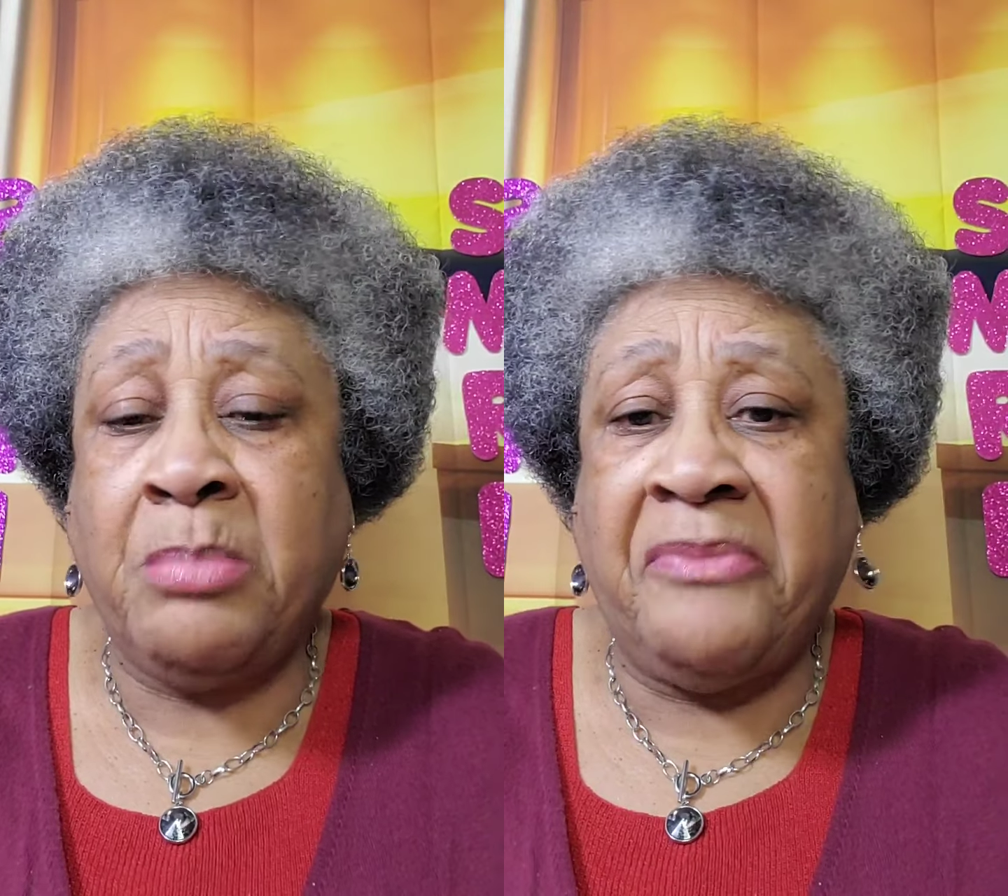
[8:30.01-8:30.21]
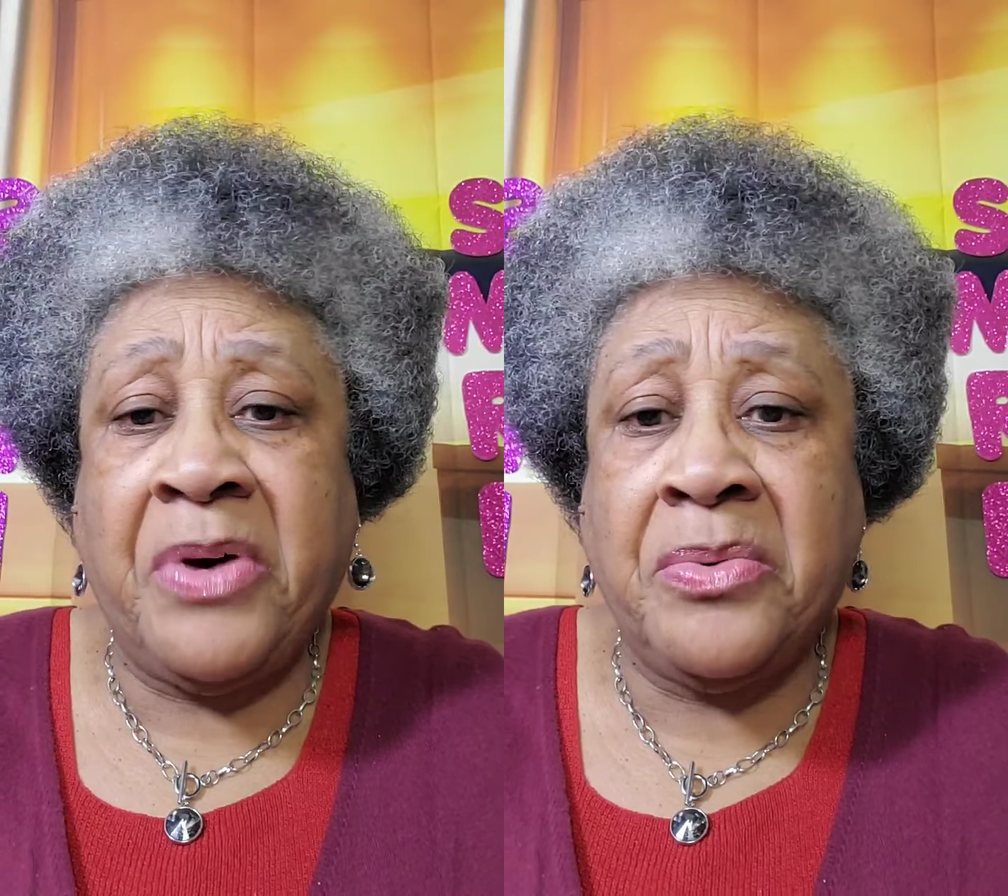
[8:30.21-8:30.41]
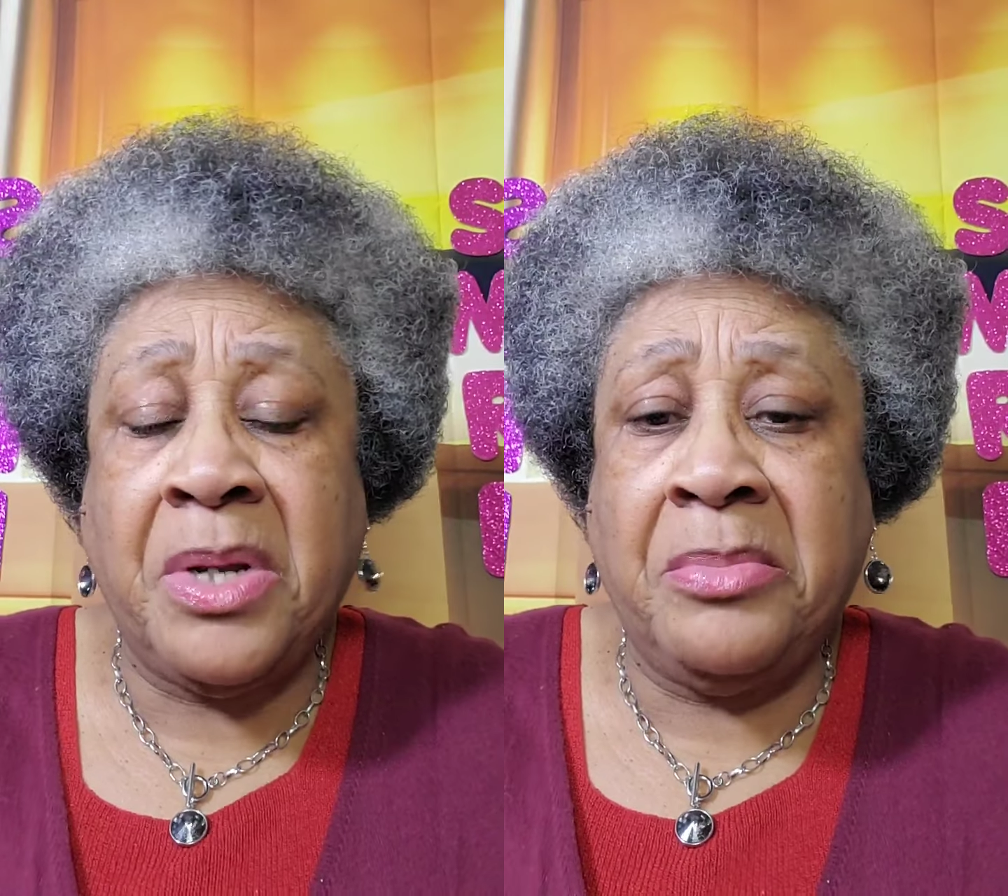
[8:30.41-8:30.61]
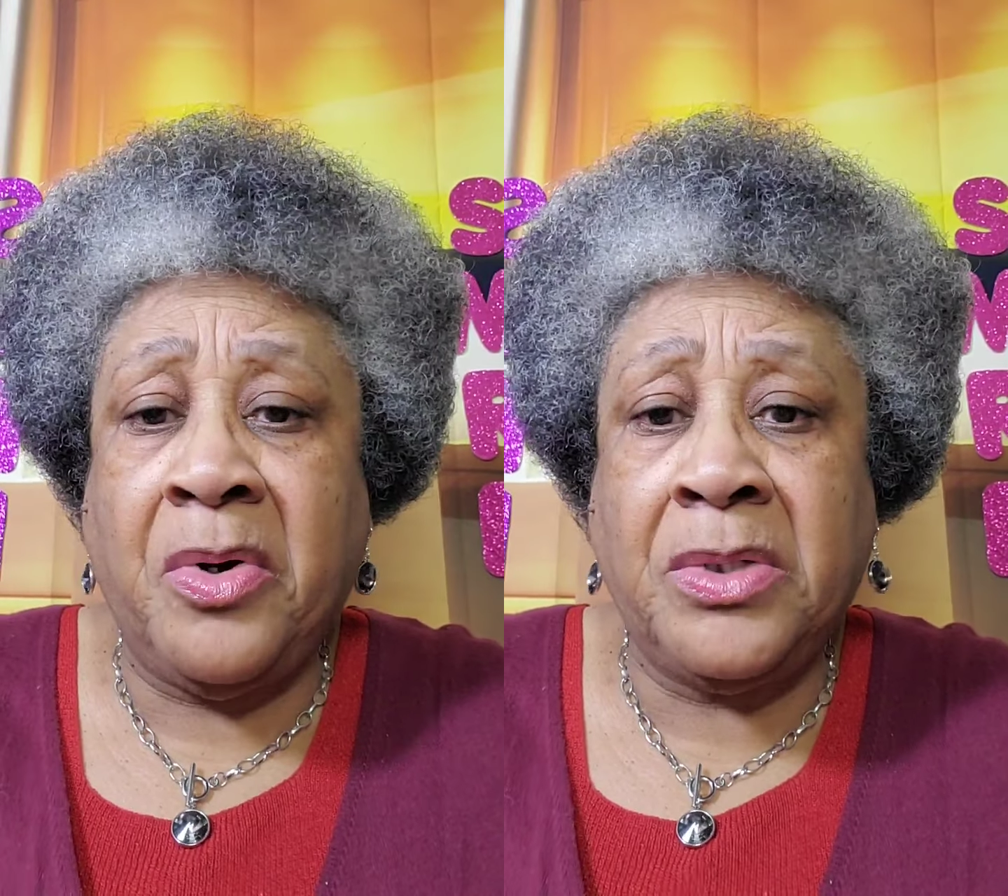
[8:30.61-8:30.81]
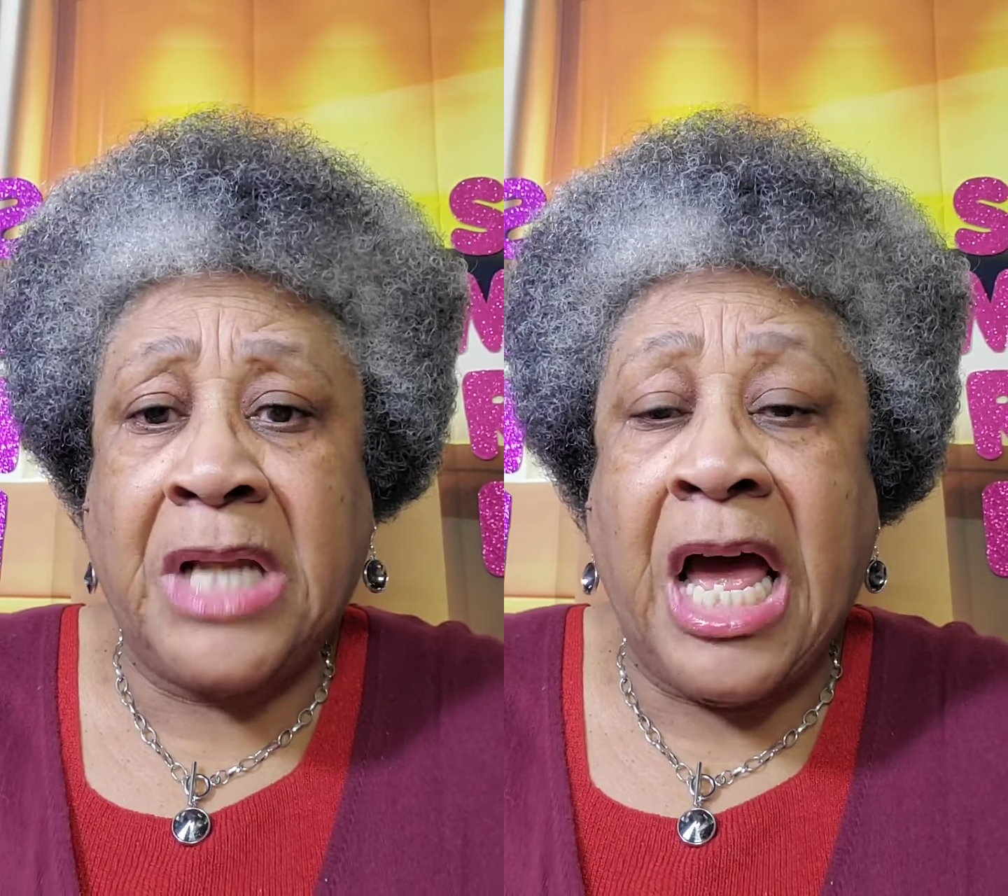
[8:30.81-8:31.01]
my phone number
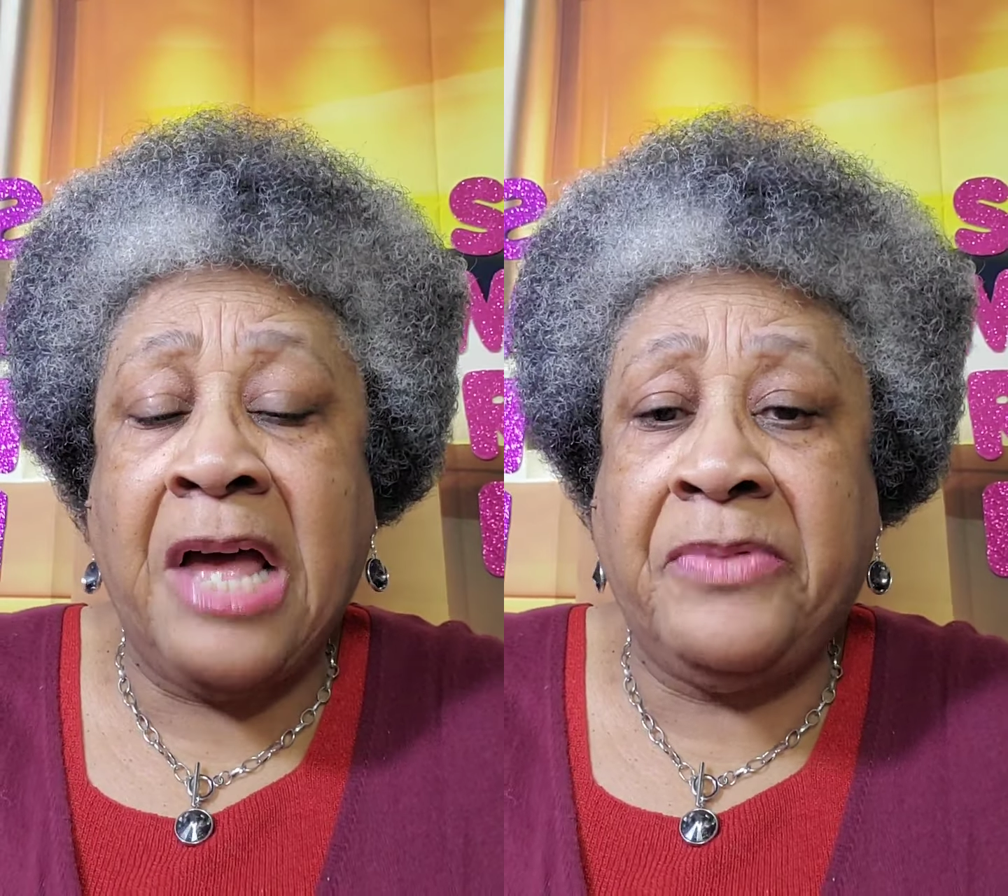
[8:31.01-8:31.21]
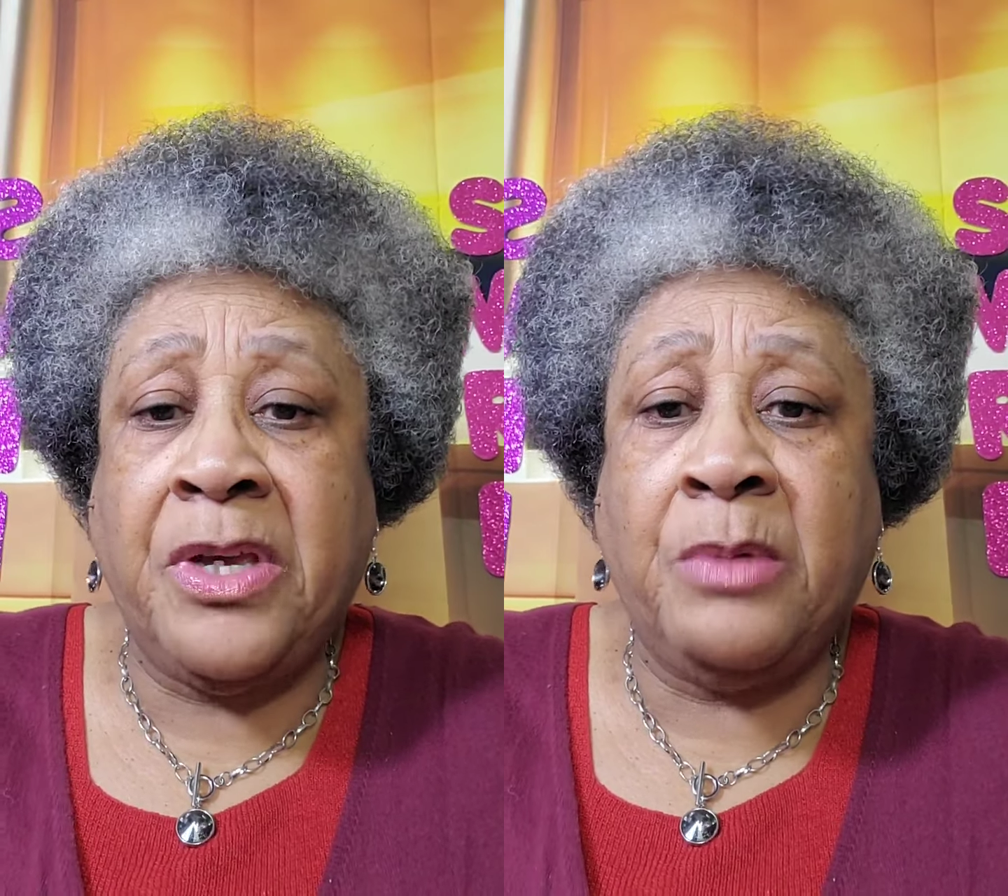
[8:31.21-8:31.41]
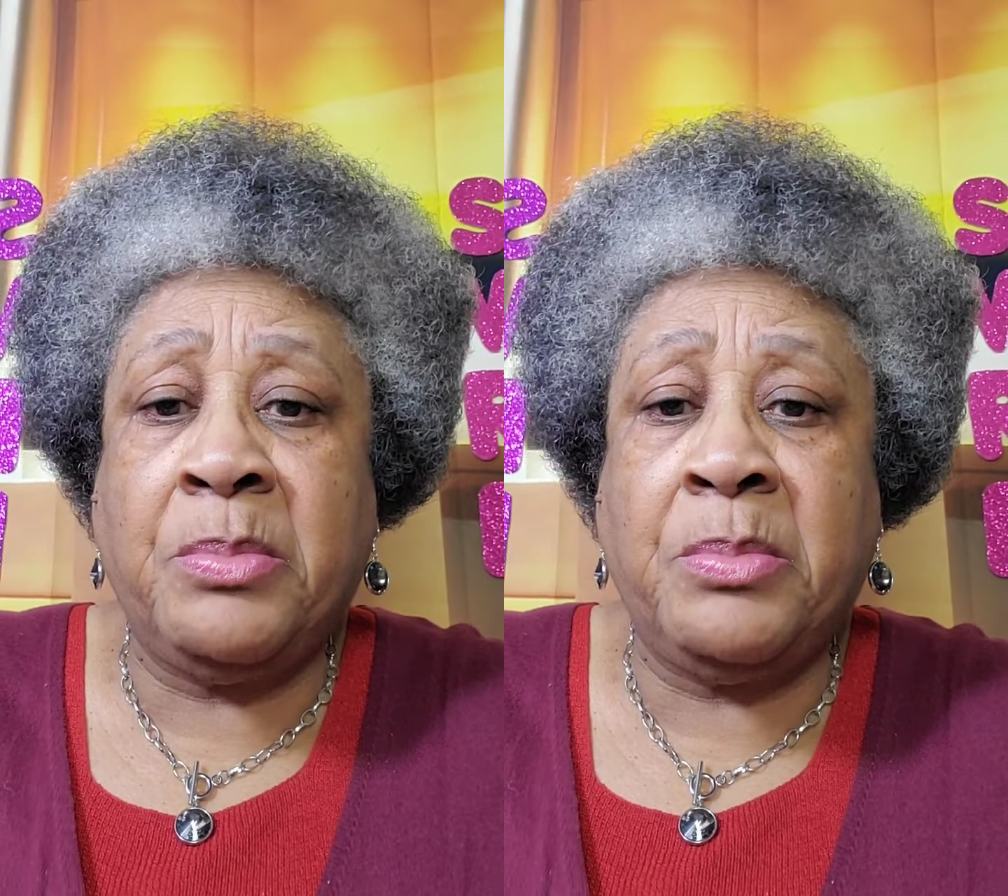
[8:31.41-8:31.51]
on live here,